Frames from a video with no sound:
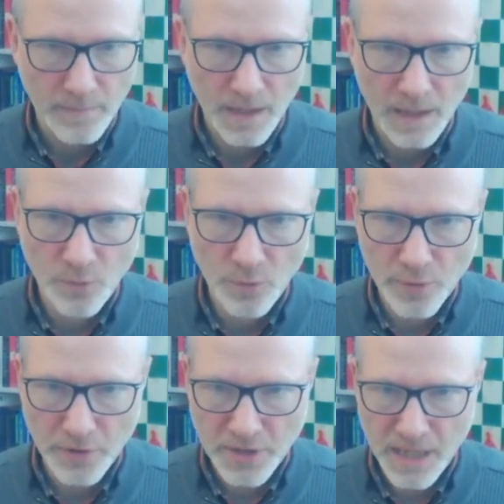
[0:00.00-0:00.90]
It would
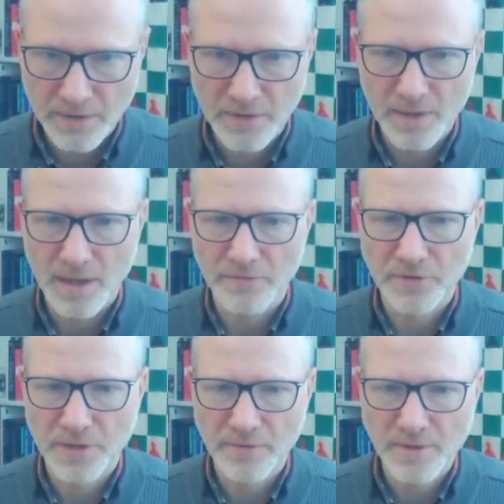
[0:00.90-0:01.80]
protect
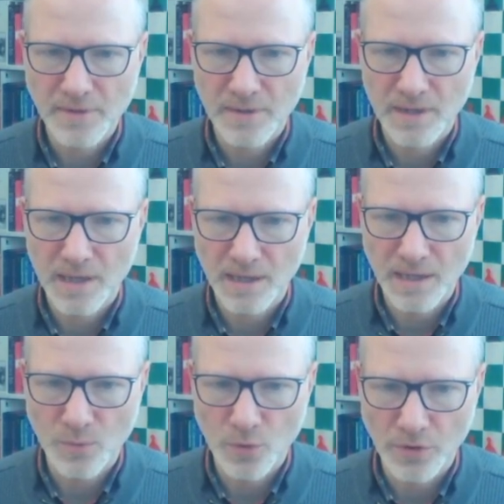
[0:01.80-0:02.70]
f7, and
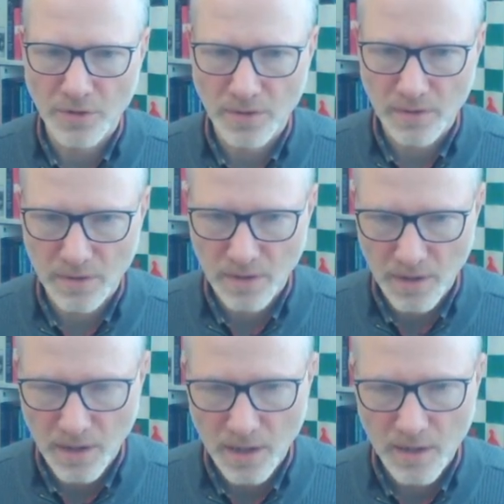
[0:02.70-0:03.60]
it would
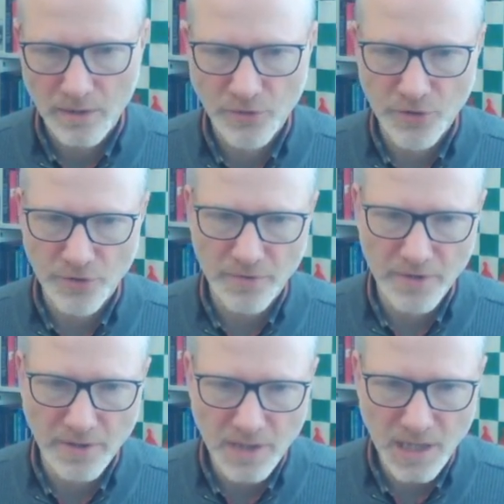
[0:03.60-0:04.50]
turn the
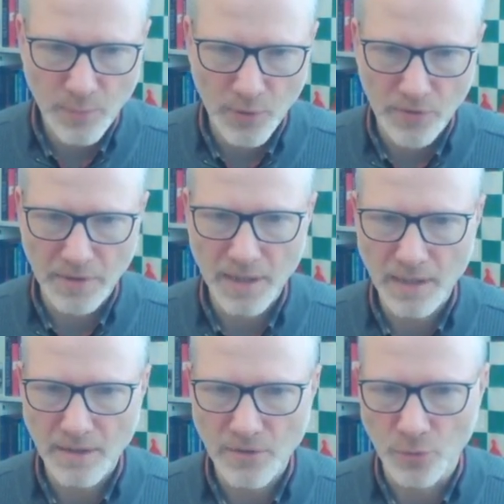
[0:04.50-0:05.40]
d-pawn
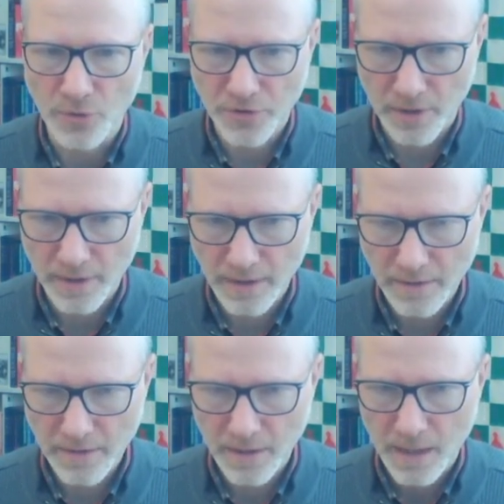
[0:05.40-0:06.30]
into a
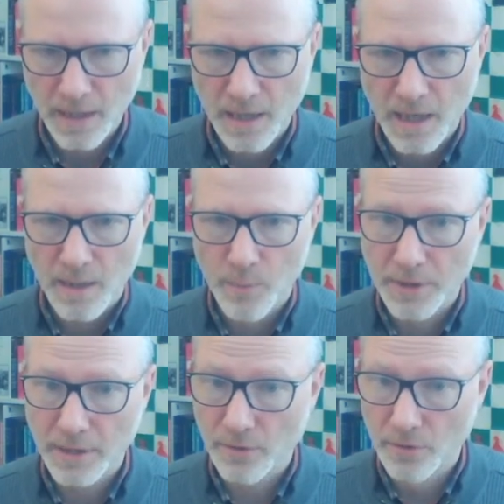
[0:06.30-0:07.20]
target, but
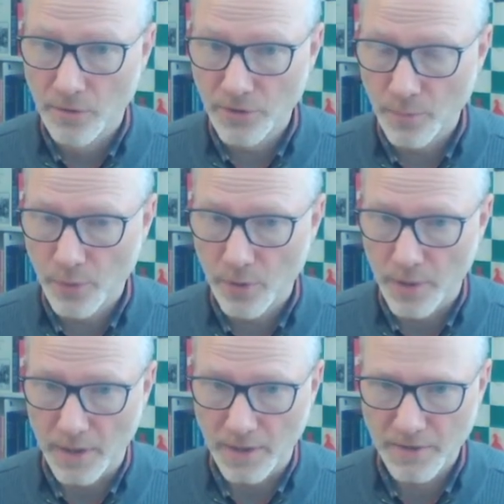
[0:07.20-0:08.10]
it also
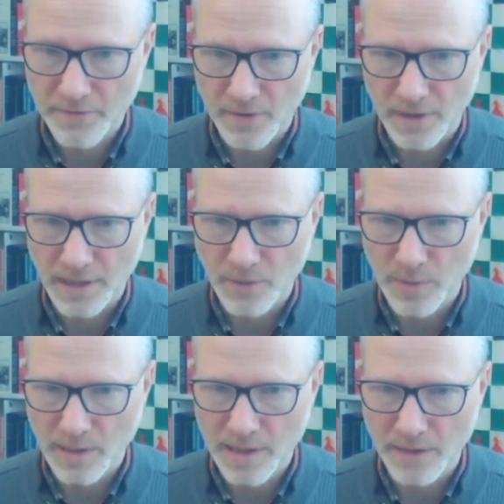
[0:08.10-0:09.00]
prepares for a little
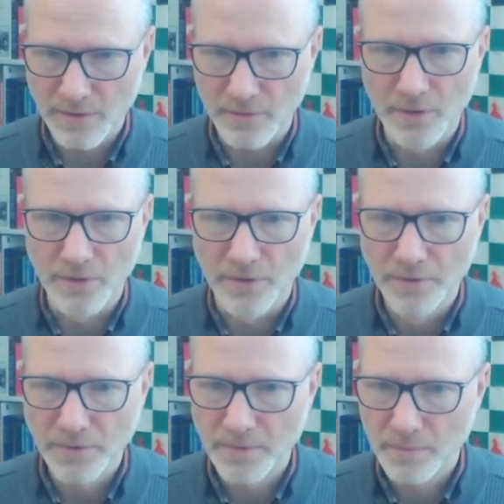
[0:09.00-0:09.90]
bit later
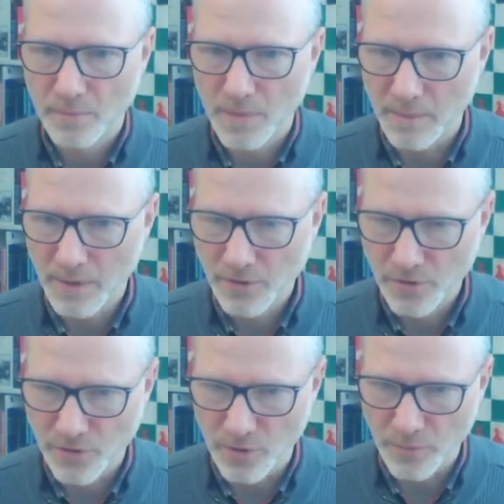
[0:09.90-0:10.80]
on maybe to
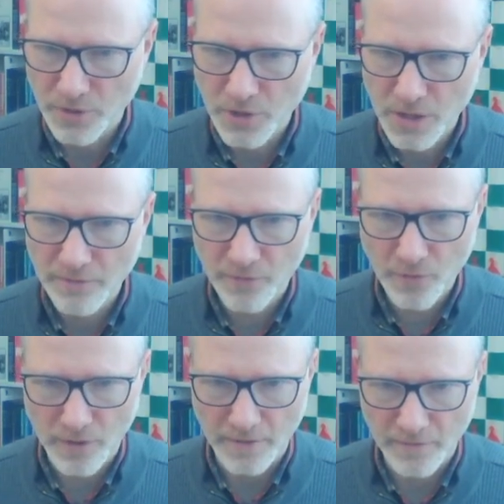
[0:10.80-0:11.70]
jump to
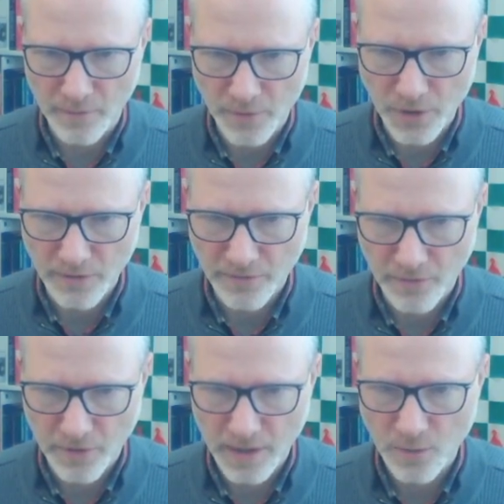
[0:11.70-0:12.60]
g4, and from
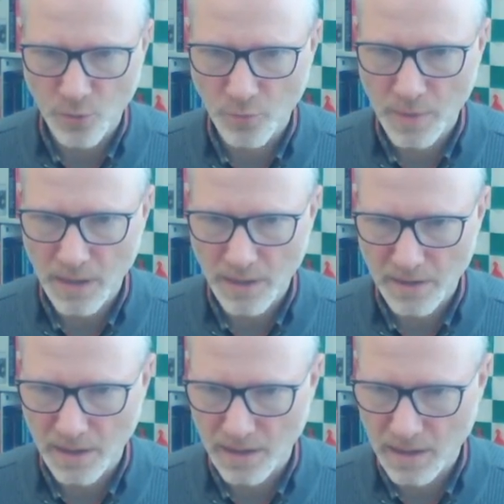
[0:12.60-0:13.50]
g4 it would be
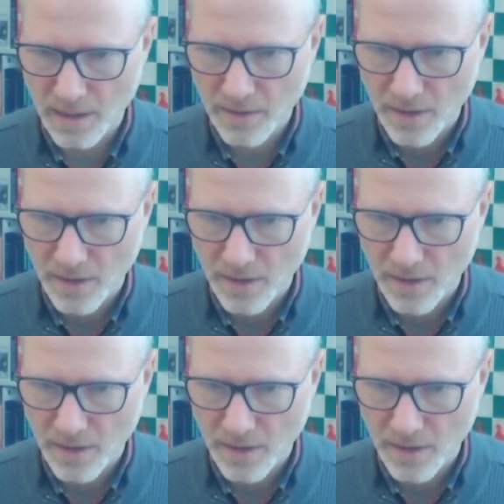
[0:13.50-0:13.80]
attacking